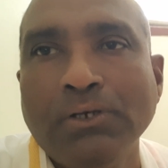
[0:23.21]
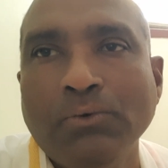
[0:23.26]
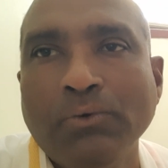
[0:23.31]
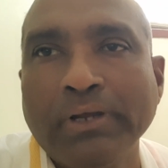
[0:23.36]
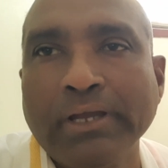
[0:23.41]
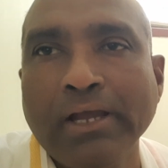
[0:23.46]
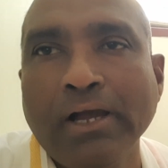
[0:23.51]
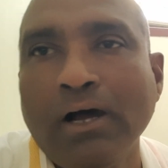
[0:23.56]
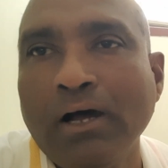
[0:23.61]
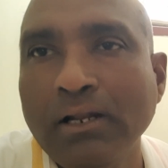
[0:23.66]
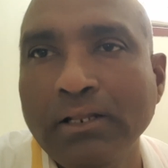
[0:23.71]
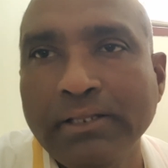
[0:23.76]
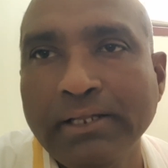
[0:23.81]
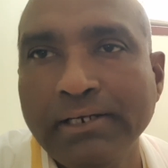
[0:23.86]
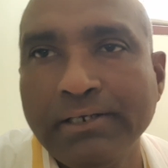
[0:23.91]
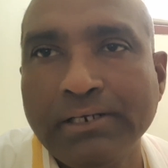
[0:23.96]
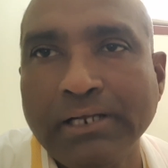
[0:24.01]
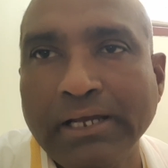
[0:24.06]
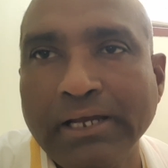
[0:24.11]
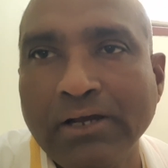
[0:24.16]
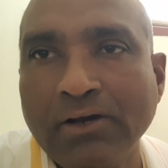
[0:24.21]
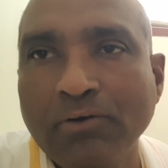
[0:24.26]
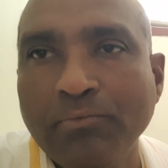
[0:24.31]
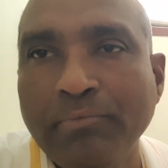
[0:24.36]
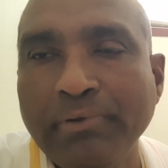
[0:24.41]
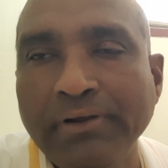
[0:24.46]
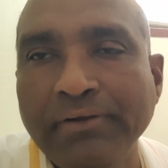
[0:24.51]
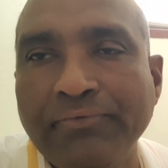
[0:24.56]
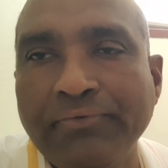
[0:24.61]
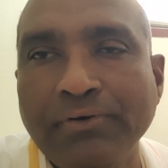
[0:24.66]
Okay, all that I have
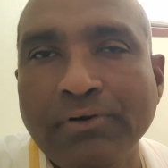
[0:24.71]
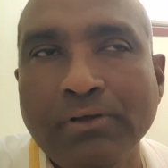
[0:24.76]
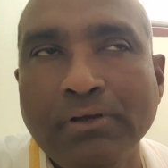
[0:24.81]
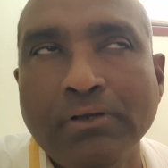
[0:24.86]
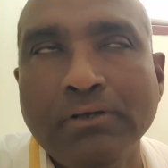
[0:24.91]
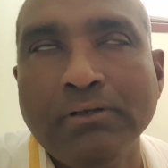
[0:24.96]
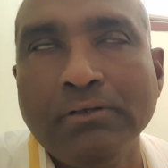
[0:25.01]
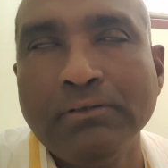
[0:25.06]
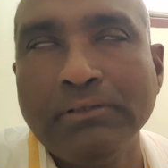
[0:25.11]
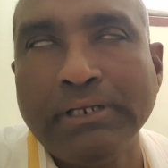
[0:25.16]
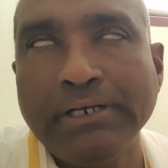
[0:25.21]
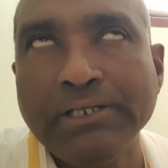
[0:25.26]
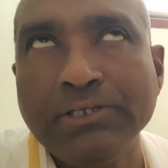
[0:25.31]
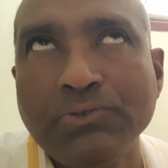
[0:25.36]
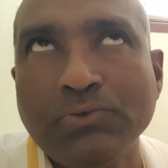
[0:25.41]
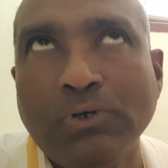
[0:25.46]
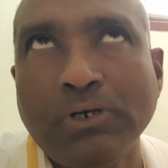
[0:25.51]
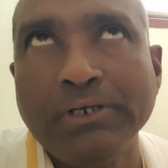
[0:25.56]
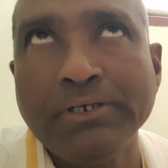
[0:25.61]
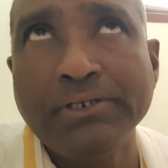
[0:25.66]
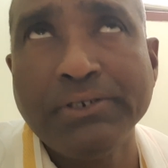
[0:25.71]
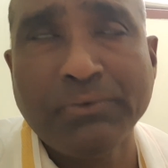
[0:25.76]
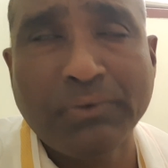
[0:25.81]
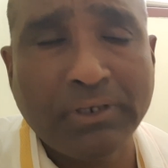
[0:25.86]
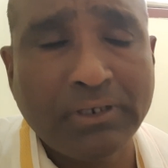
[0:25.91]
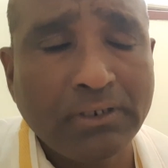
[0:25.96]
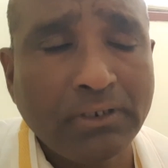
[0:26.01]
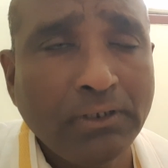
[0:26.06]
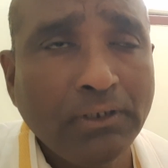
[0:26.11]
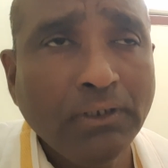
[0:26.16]
briefed, that is what
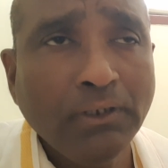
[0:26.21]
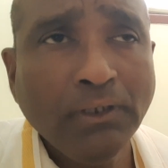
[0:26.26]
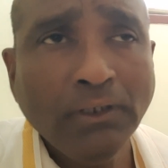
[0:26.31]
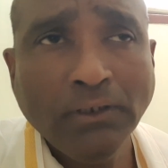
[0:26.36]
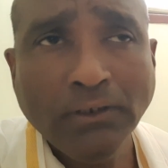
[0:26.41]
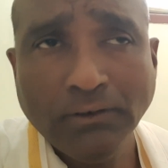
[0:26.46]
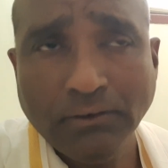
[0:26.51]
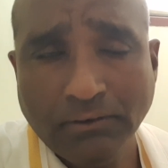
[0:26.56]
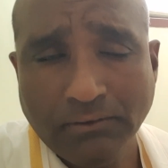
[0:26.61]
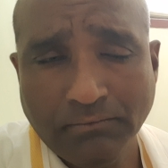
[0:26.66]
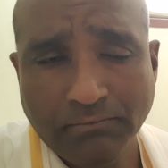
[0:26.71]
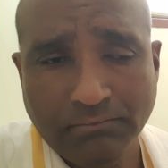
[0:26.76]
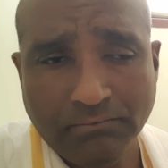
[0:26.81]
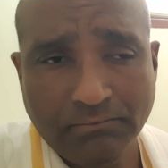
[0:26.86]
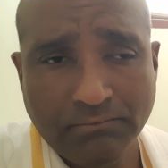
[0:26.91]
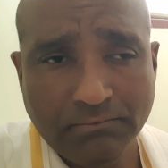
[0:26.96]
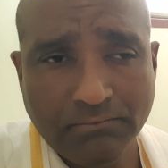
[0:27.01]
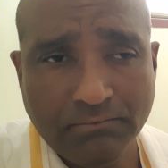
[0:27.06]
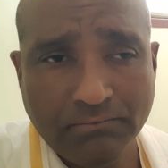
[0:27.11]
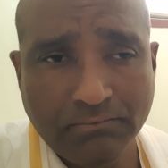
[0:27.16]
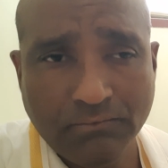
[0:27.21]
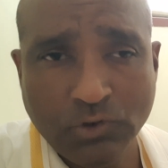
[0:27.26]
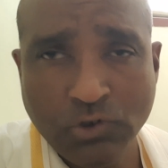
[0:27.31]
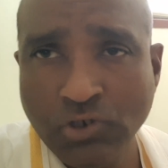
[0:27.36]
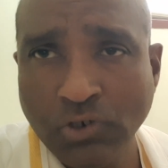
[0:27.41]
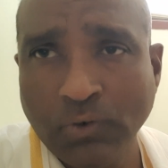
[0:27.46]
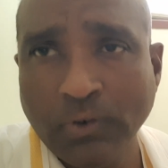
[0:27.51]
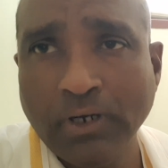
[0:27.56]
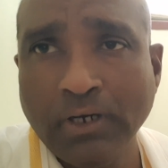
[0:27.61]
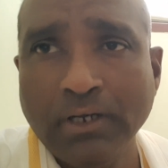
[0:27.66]
your
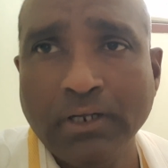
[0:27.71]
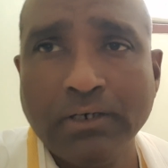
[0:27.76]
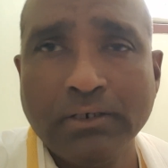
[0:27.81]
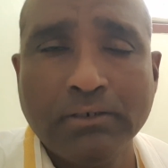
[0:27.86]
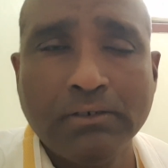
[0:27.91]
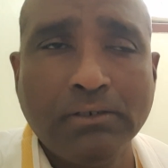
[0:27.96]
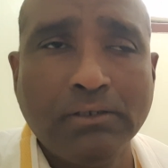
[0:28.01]
jawar,